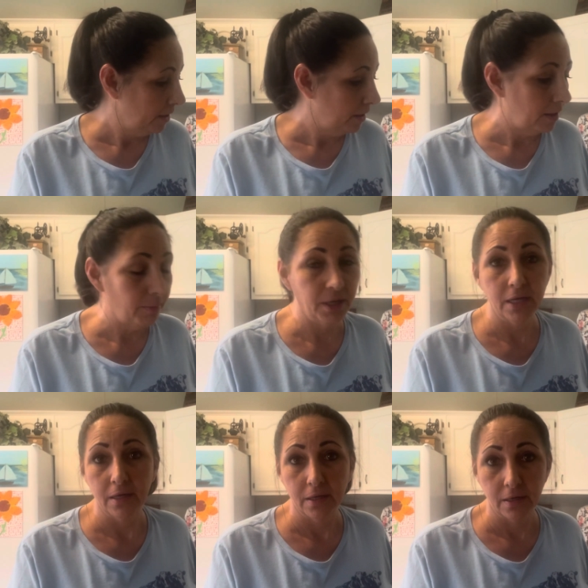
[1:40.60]
let
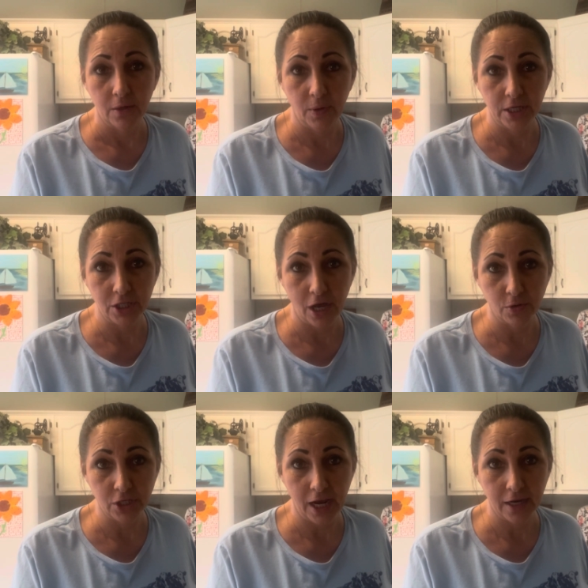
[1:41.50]
me quit
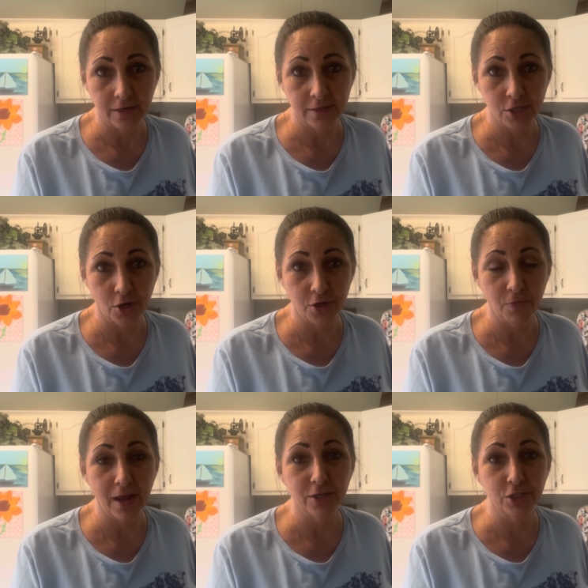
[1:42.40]
jaw-jacking and turn you
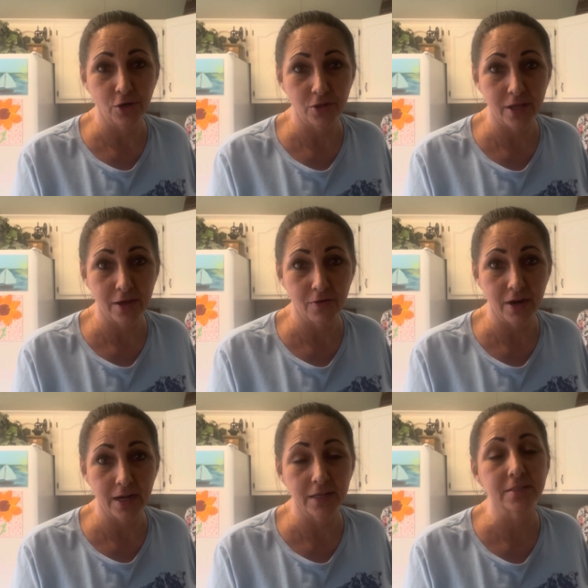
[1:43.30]
around and show you the
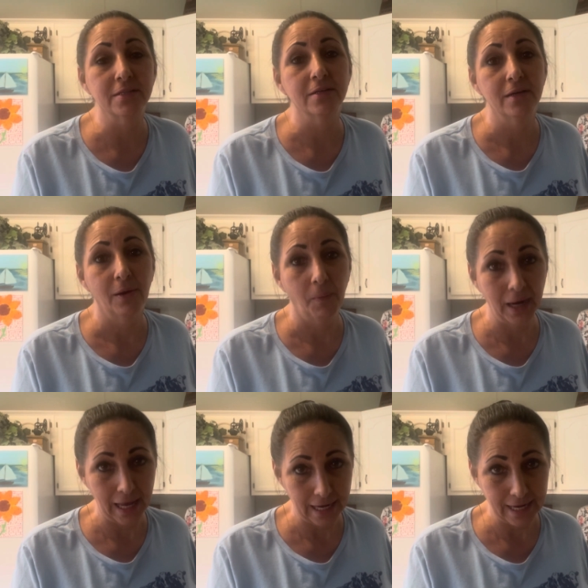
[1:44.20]
ingredients. We
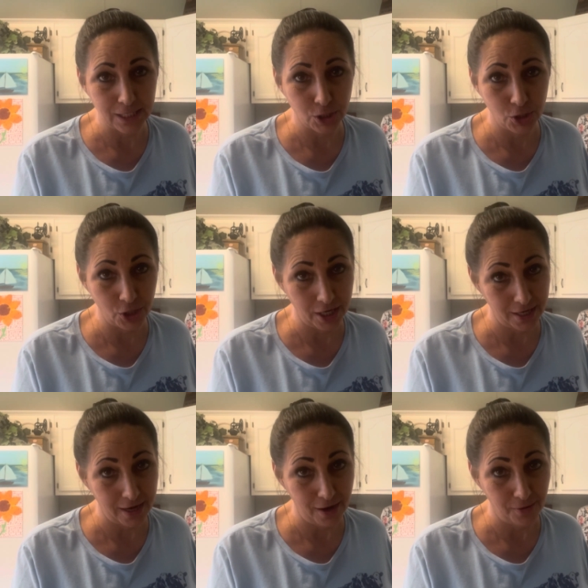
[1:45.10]
got to get to
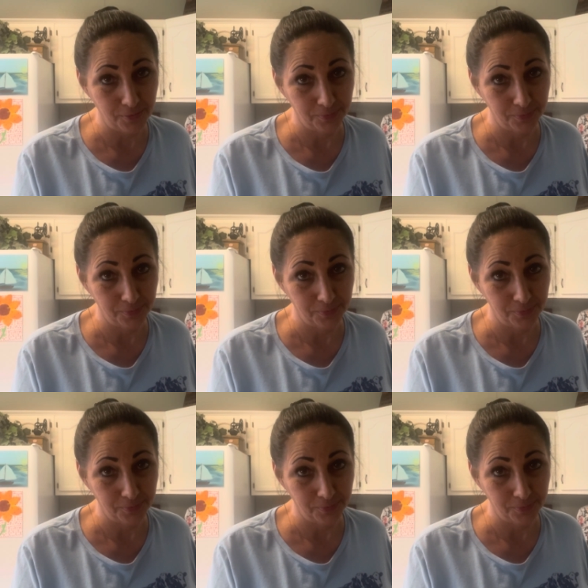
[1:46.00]
cooking, y'all.